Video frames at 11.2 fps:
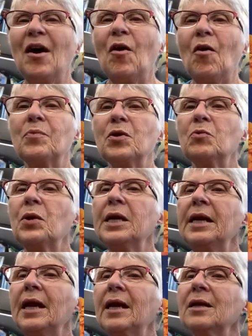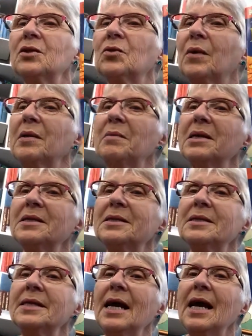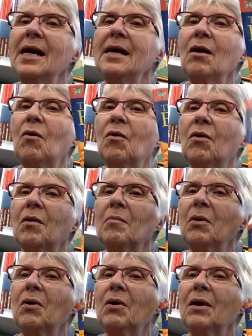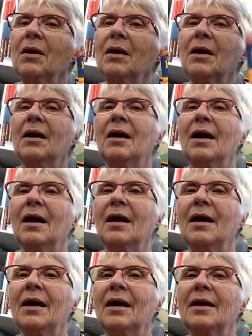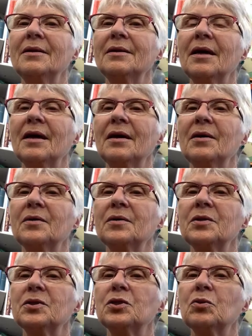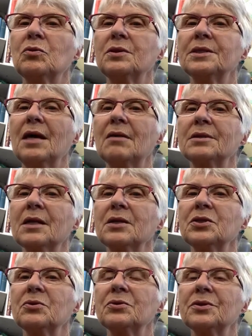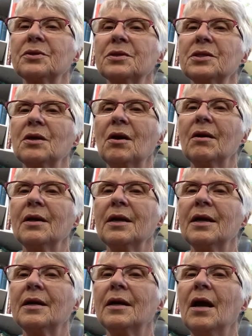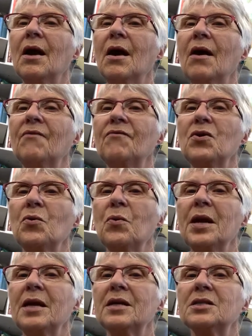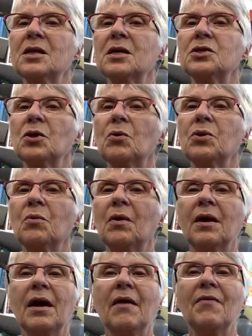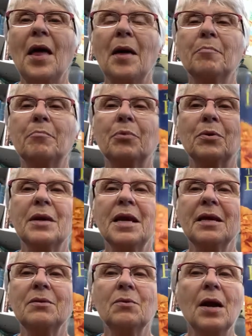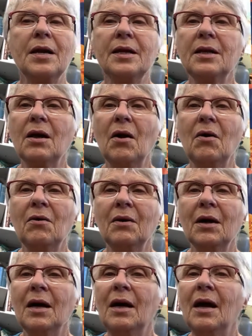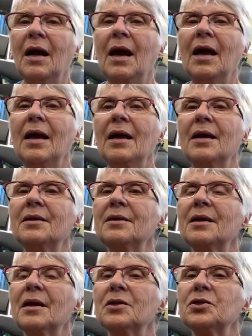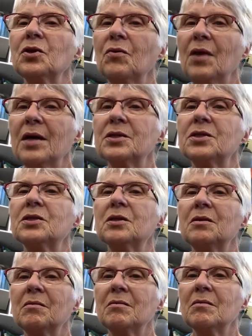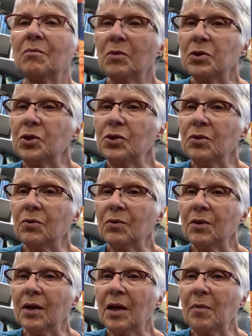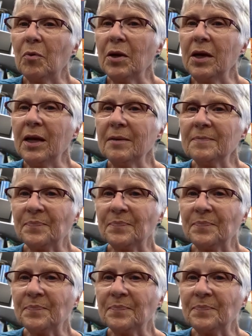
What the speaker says: Hope you're reading 20 minutes a day or more. And school sounds like school's going to start in a few weeks. So you want to have that brain ready to go. And so that's what you do. You keep reading.